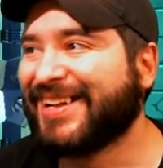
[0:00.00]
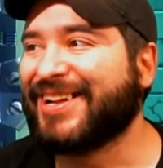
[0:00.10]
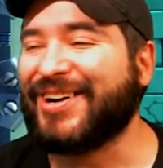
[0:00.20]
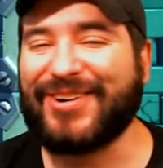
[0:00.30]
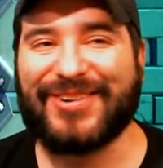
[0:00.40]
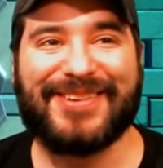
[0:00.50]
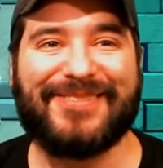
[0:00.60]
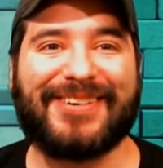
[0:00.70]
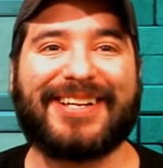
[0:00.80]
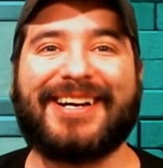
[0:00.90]
Oh, you know
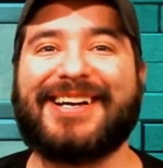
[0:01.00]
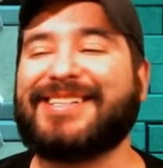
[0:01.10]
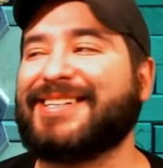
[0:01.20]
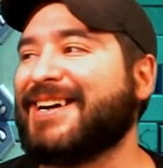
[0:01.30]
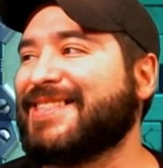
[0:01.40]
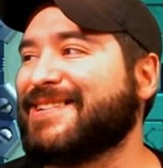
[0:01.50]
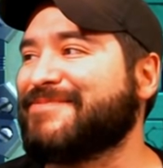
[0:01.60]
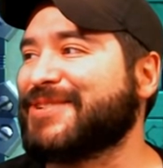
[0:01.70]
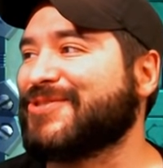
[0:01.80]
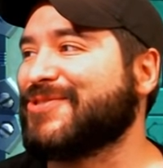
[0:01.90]
what, guys? I think I'm
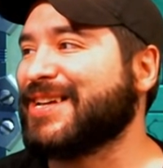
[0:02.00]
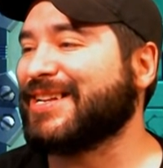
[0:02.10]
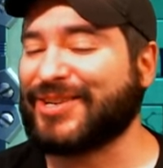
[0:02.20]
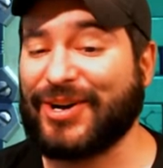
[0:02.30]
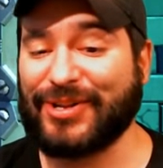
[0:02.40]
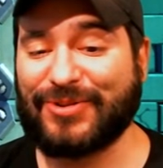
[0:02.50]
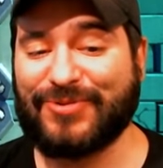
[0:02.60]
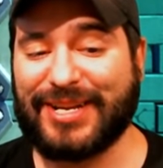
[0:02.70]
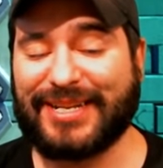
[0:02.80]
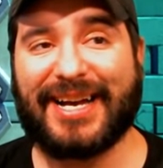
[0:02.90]
going to go ahead and call it
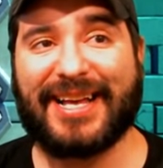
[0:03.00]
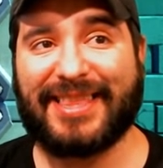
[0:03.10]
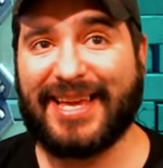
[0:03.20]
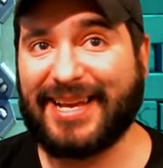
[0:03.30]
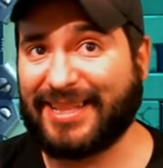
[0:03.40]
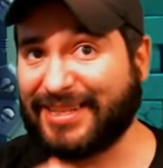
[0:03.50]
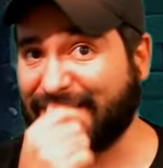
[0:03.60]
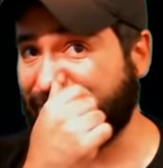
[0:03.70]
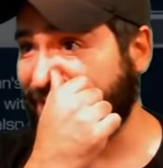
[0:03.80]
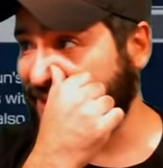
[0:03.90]
quits. I think this is
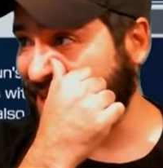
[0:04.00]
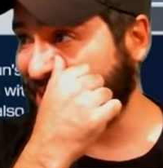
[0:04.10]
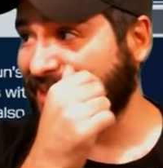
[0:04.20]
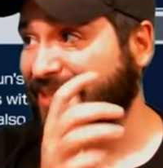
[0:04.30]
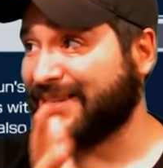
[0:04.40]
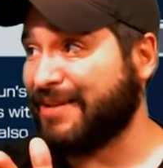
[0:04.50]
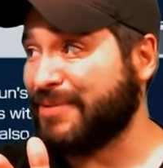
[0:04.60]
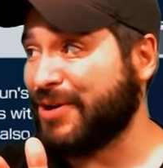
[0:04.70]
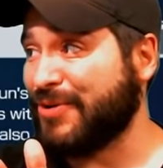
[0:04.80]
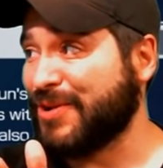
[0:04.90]
a fantastic
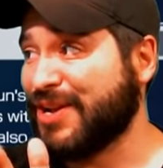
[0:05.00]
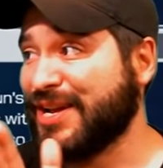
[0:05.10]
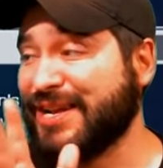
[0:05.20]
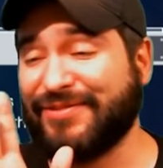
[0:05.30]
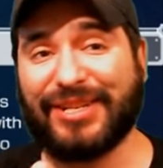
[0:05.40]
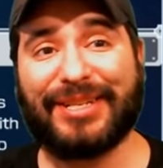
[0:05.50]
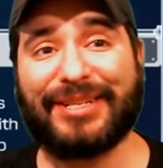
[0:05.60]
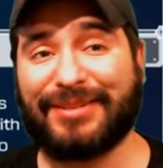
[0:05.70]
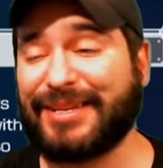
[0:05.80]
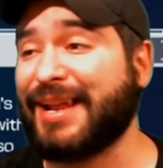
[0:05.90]
demo. This
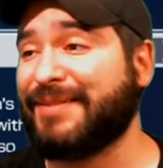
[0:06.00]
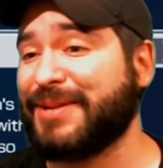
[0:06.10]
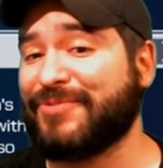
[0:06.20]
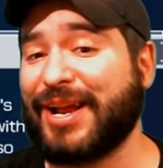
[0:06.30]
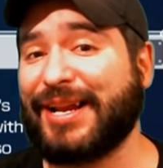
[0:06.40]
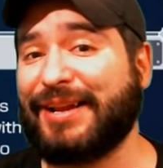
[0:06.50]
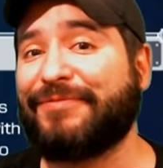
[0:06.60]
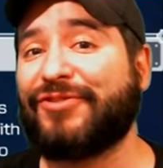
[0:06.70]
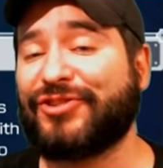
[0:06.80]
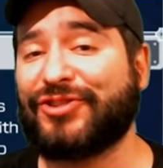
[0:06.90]
is getting me ready,
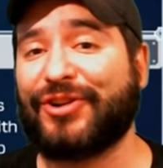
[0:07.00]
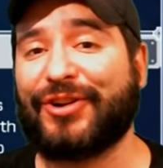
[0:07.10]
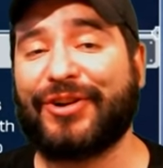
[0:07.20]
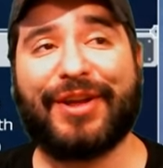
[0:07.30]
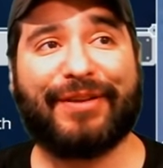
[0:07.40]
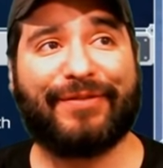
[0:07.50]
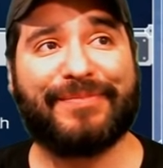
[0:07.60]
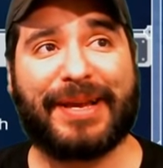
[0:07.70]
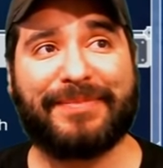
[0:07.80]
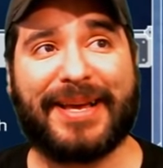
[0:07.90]
for sure, for
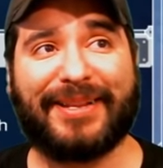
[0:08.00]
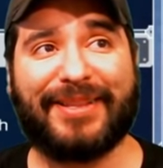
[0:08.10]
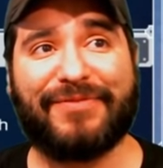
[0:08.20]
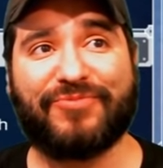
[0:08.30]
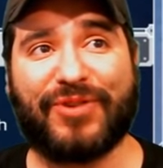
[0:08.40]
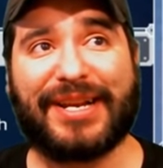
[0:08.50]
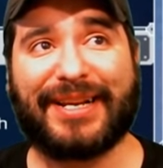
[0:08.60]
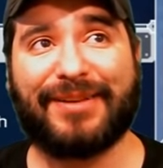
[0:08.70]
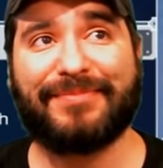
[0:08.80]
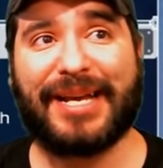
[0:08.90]
Mega Man eleven when it
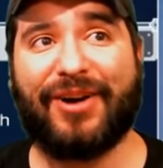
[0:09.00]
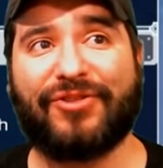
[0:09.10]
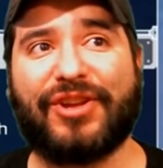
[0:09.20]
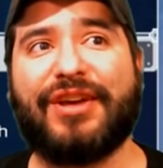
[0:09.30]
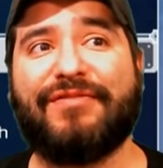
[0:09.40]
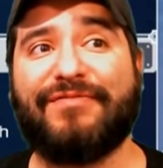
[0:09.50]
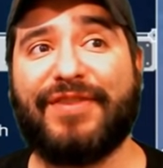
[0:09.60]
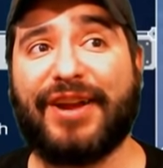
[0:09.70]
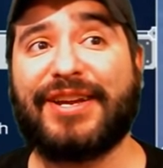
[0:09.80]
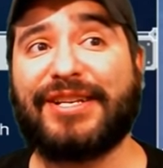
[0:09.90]
comes out
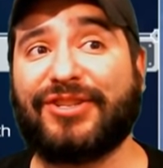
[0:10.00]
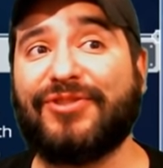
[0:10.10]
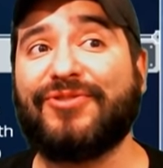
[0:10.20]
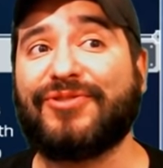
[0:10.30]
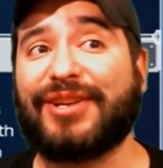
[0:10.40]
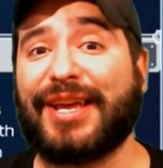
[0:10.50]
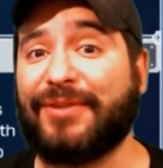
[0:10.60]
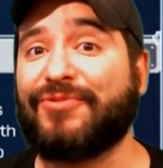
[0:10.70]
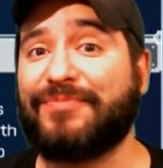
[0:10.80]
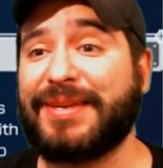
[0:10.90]
very soon. It
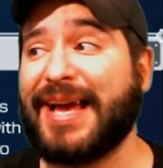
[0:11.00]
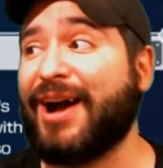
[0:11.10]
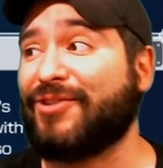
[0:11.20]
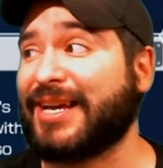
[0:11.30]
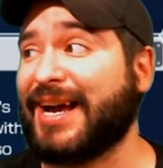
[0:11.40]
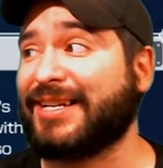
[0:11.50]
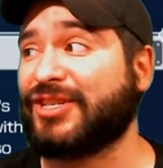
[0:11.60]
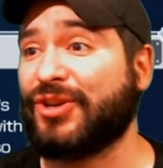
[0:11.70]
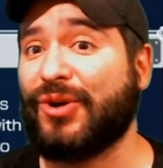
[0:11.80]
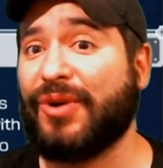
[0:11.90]
will be out, guys.
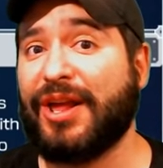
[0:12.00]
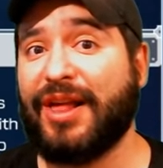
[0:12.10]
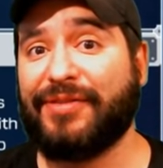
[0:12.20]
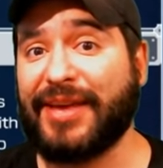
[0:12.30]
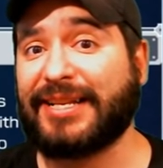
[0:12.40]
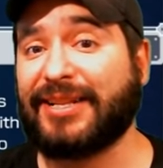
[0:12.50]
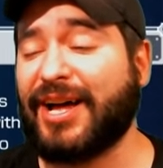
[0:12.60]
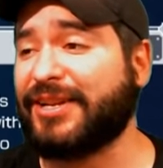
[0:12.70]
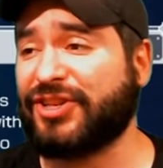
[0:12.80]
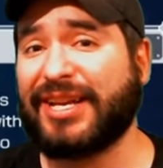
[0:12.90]
So, thanks a
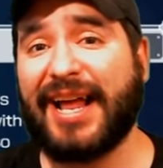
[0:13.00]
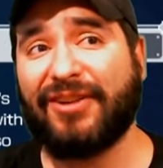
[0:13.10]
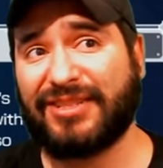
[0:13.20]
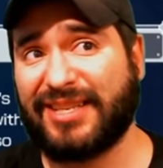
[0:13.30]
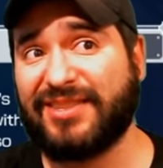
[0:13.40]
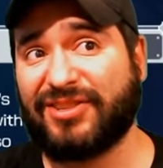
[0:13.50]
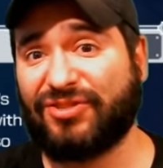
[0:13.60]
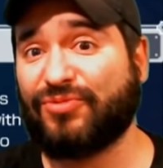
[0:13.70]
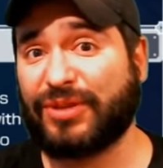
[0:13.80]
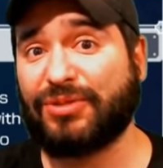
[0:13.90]
lot. Check it out. It's in the
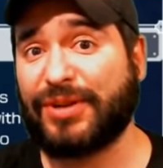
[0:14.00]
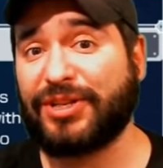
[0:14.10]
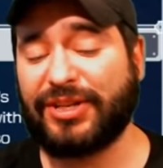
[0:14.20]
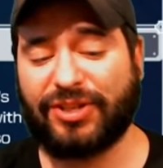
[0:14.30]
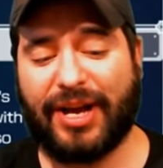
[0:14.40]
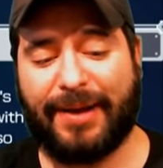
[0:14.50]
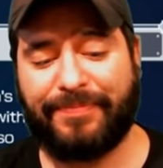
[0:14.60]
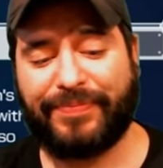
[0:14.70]
Switch eShop.